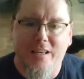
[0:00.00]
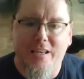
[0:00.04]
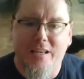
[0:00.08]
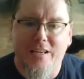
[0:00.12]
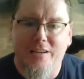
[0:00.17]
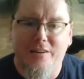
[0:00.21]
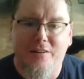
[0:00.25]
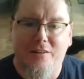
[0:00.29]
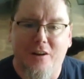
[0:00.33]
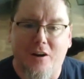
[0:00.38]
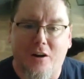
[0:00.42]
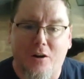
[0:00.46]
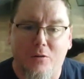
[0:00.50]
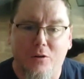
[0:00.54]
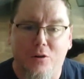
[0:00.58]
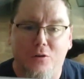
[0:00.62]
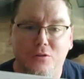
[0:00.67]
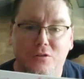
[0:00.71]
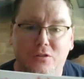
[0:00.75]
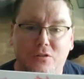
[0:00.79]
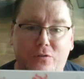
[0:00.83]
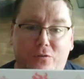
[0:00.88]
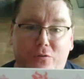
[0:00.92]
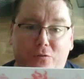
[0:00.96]

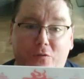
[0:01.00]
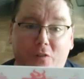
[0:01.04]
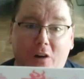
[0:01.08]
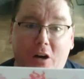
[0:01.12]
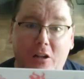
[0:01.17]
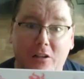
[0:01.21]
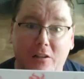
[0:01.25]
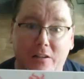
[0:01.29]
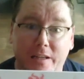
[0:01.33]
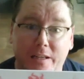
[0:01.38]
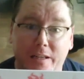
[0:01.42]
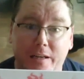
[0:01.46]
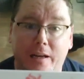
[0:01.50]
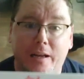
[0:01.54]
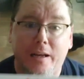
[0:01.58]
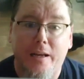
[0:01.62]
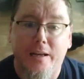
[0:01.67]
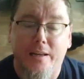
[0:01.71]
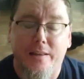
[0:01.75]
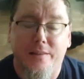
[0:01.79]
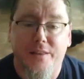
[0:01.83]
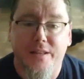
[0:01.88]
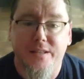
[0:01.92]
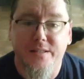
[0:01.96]
Ynaros Fallin.
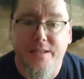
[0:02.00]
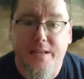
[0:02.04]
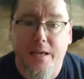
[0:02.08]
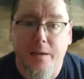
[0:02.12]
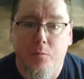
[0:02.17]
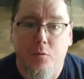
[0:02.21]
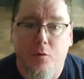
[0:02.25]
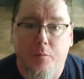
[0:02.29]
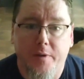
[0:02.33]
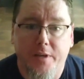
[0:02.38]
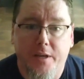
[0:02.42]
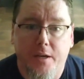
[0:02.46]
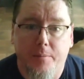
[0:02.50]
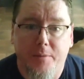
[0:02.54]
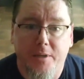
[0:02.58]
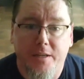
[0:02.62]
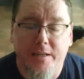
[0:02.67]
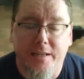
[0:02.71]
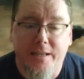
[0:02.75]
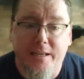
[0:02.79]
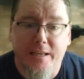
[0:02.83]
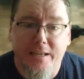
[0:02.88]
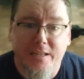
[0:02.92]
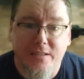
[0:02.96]
This game will be
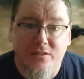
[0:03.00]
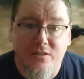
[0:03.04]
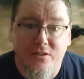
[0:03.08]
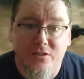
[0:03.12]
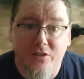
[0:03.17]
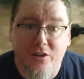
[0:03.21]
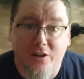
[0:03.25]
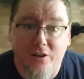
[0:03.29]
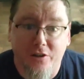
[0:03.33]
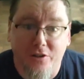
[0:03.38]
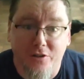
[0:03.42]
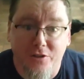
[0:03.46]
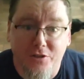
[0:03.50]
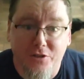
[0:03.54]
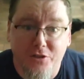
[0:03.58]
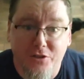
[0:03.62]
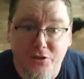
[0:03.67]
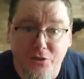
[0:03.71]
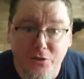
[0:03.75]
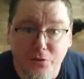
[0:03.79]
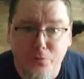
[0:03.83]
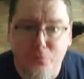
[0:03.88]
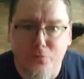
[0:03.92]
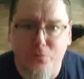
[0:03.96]
coming to Kickstarter
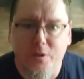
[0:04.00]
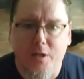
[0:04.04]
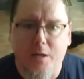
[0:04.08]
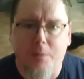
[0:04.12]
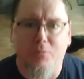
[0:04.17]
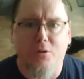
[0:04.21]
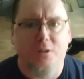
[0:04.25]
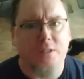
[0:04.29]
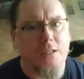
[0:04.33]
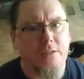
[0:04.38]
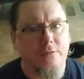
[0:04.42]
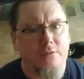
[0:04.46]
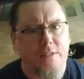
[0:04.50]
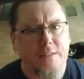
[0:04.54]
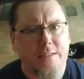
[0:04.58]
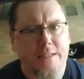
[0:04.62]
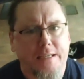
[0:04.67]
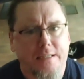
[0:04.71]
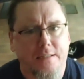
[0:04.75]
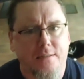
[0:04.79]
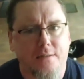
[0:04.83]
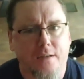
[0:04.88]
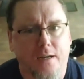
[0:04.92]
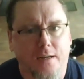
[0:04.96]
soon. I believe the
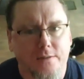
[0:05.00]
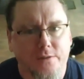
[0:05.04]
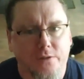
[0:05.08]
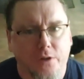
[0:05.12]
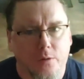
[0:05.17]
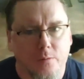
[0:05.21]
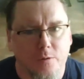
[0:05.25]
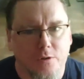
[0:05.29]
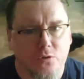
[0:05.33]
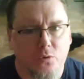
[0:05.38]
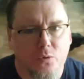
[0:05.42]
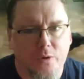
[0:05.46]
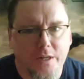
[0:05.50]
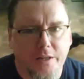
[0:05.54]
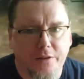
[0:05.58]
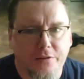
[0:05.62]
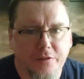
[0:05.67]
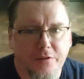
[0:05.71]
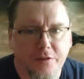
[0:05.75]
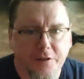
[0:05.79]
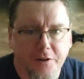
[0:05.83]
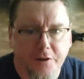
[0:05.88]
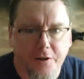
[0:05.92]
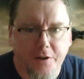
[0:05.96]
date is October
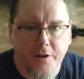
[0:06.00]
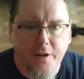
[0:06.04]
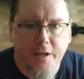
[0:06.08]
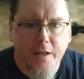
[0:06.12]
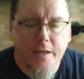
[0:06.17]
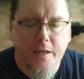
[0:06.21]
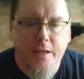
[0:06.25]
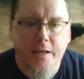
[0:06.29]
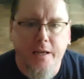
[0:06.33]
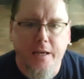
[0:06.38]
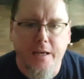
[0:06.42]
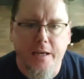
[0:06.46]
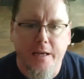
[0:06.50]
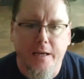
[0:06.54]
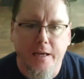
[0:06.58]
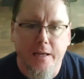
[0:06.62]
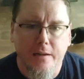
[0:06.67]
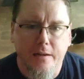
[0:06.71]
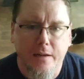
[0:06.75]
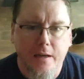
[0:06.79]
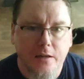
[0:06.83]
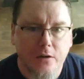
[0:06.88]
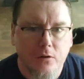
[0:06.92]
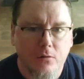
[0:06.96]
23rd,
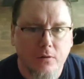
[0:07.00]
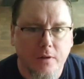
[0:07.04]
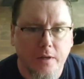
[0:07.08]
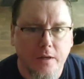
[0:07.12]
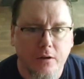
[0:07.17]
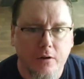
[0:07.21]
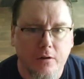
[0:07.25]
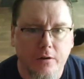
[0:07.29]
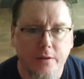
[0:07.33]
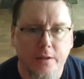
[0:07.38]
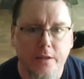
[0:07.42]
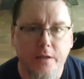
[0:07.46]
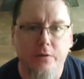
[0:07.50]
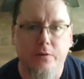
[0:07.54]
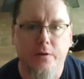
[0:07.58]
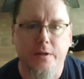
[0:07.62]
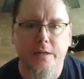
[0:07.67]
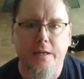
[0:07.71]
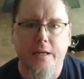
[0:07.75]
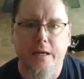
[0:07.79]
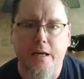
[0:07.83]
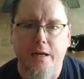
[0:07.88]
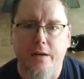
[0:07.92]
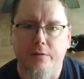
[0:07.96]
and not only are they
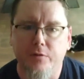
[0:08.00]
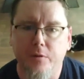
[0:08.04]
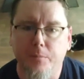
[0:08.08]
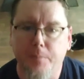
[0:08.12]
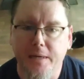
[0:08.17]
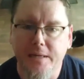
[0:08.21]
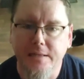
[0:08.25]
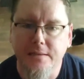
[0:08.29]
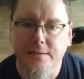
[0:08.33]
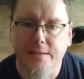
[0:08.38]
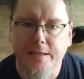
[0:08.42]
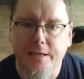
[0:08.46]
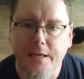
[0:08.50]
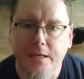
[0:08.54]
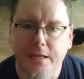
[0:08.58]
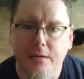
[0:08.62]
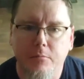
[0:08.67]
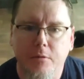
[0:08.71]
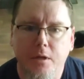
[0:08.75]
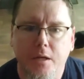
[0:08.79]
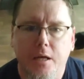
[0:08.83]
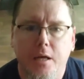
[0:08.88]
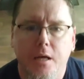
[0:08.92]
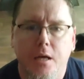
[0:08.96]
going to have the base
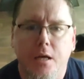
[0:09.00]
game,